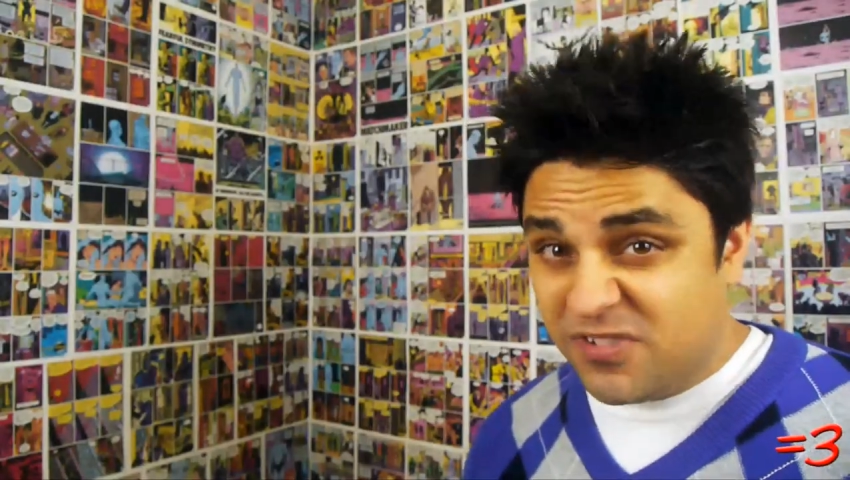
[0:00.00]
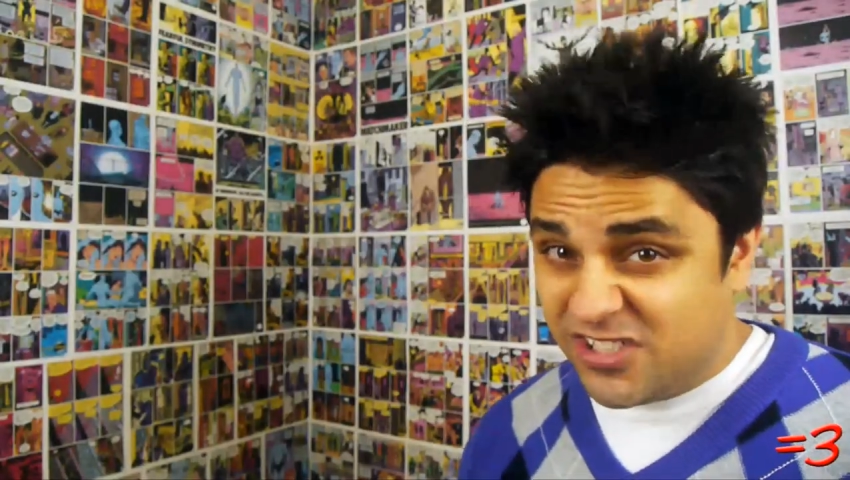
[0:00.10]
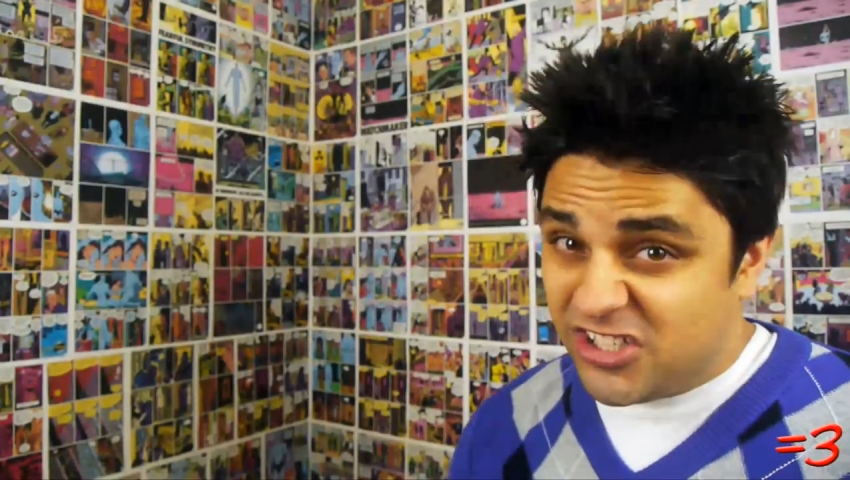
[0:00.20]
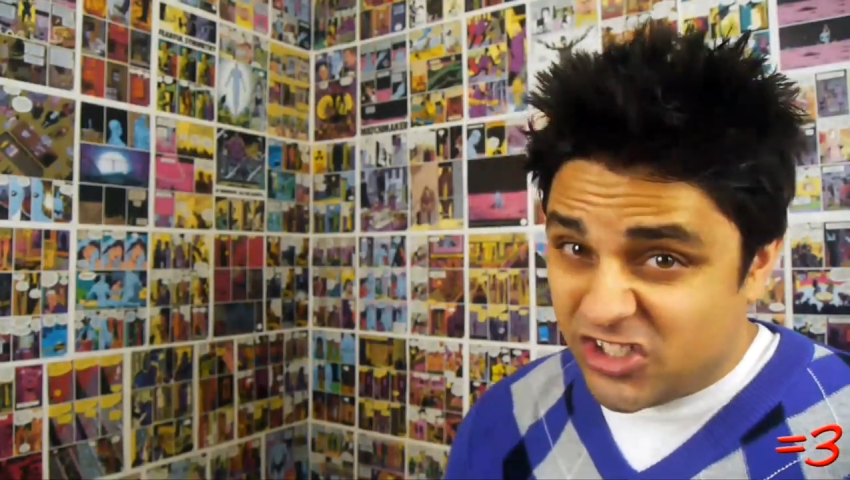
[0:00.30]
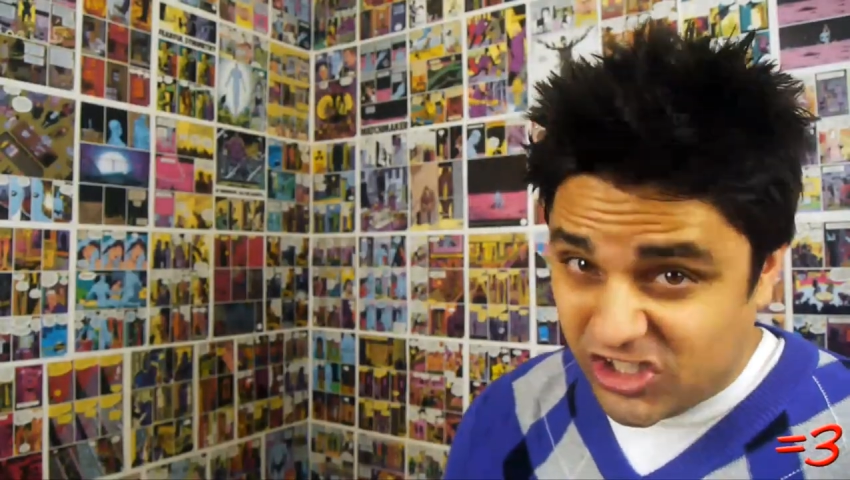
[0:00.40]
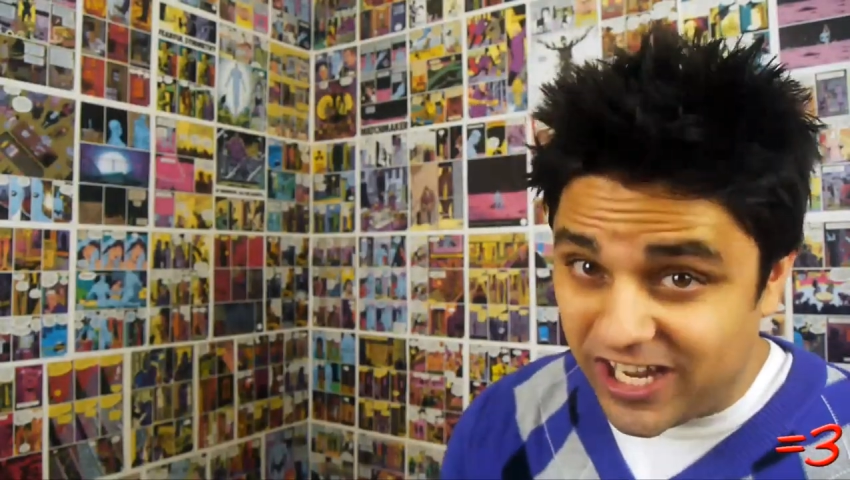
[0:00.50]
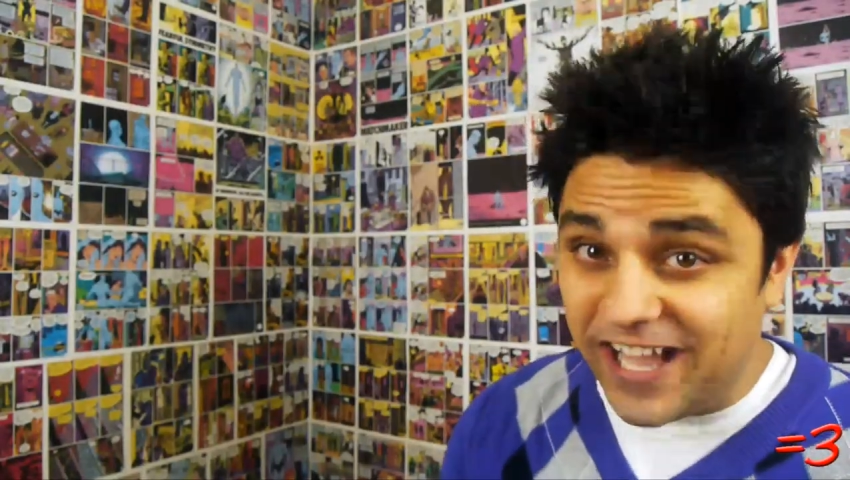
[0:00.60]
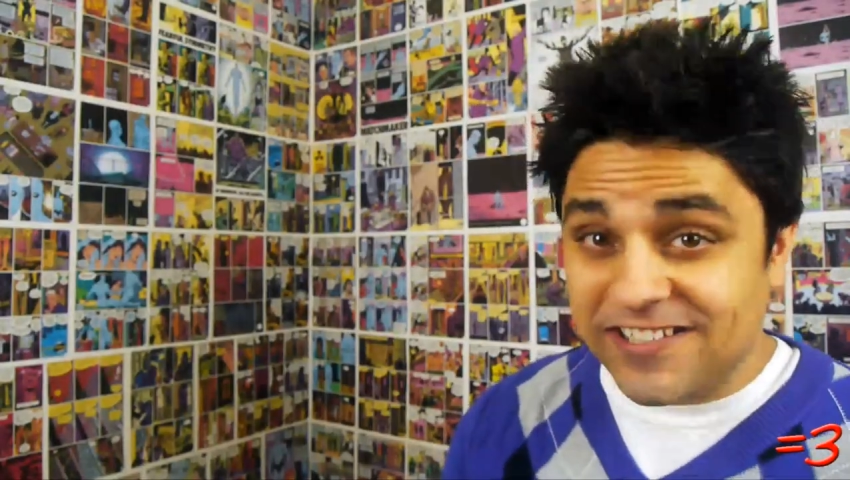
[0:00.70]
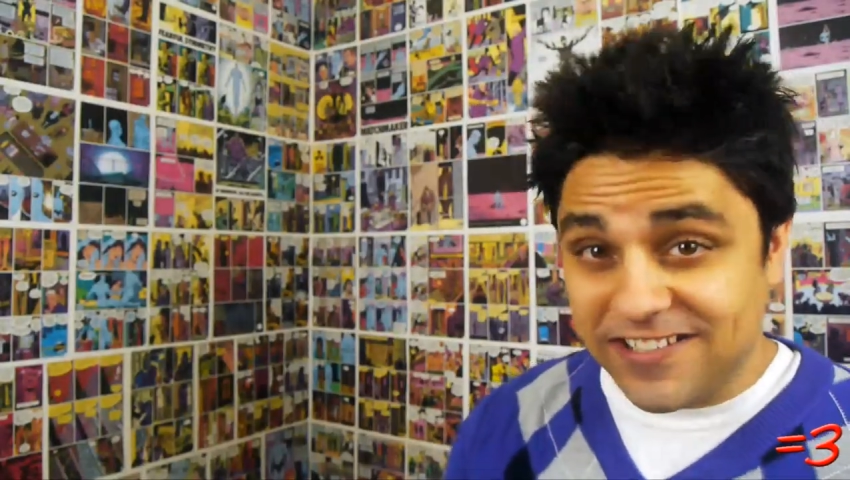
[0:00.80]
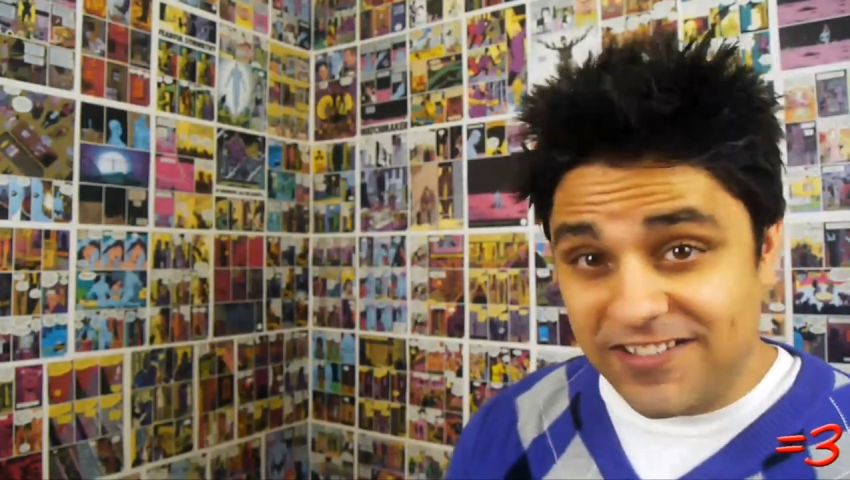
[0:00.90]

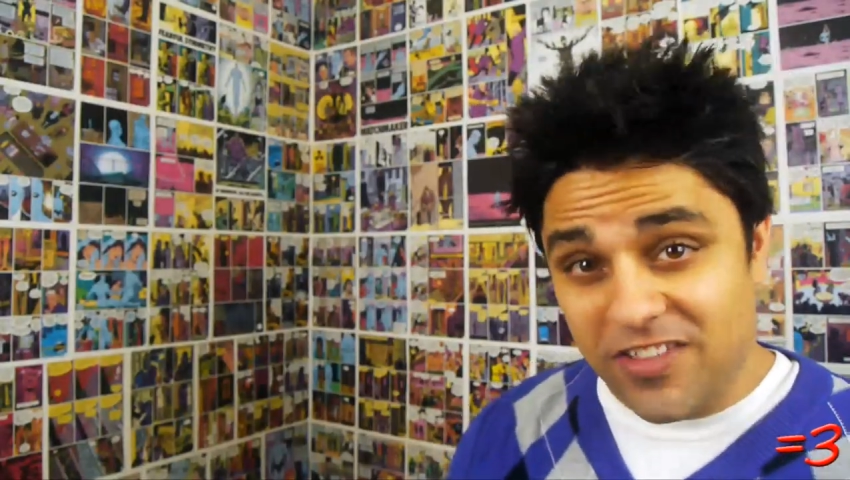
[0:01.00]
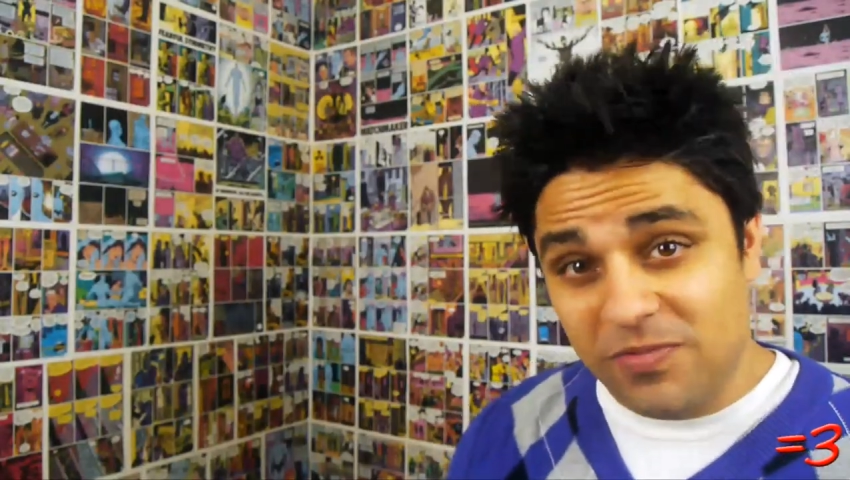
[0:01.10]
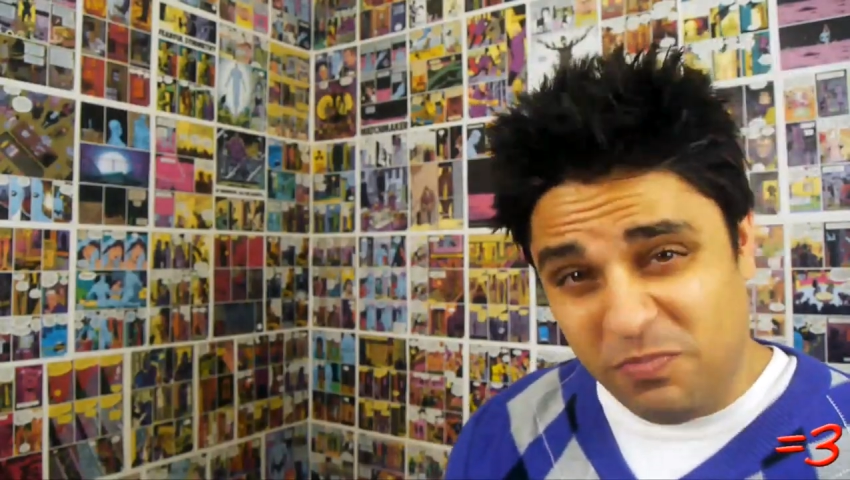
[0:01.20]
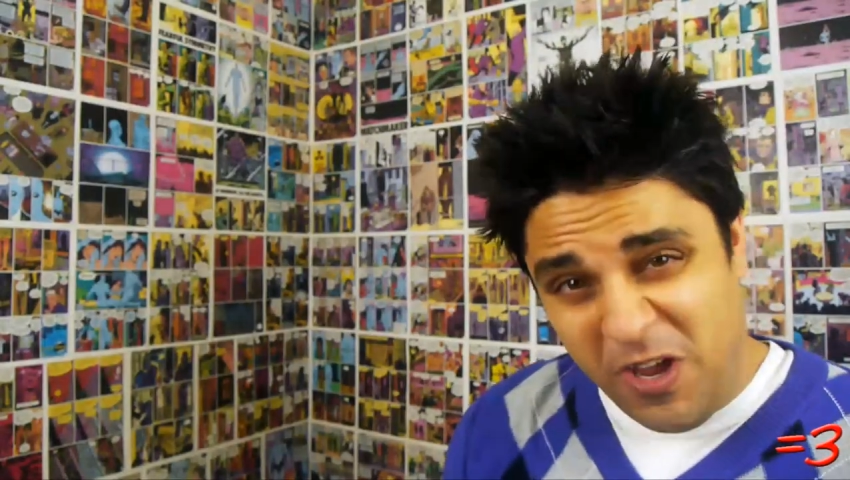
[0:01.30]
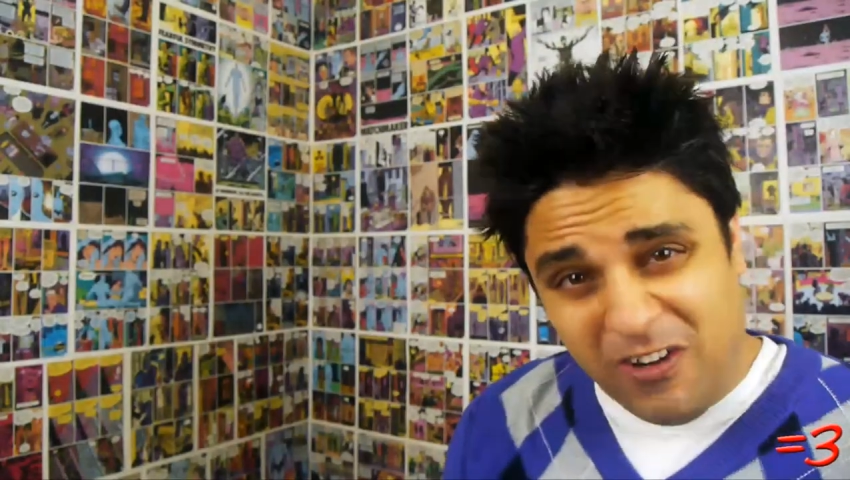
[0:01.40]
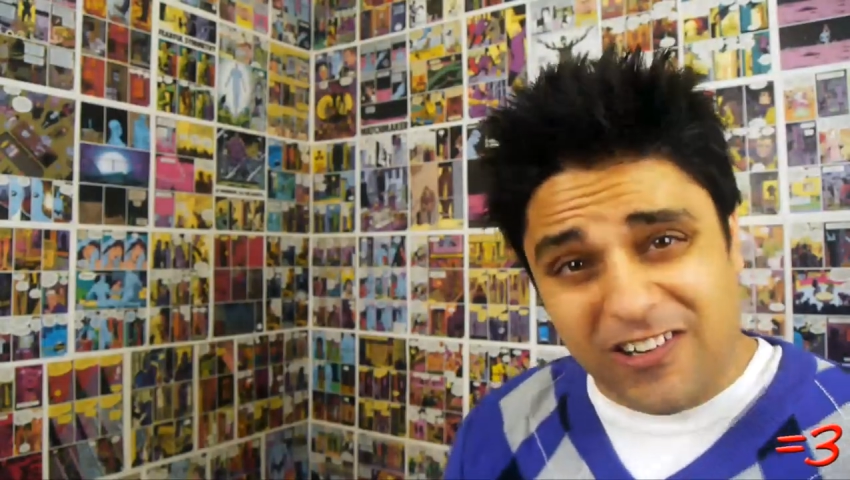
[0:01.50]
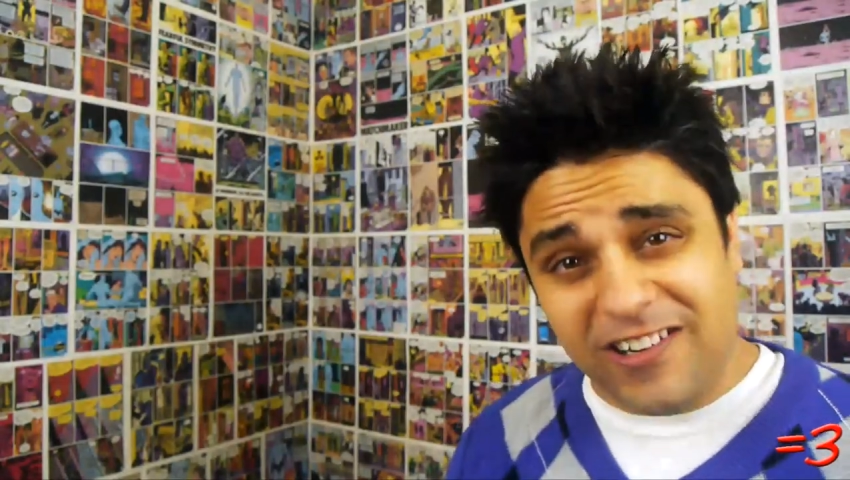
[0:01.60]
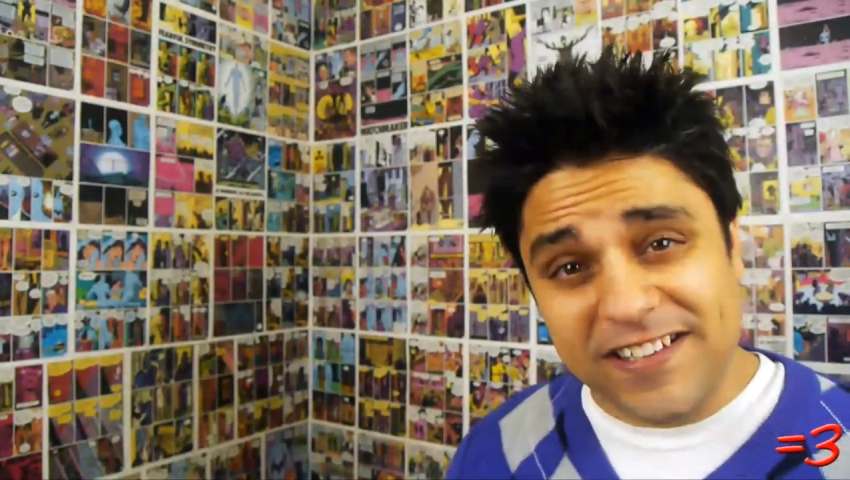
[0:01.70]
suggest that they're a little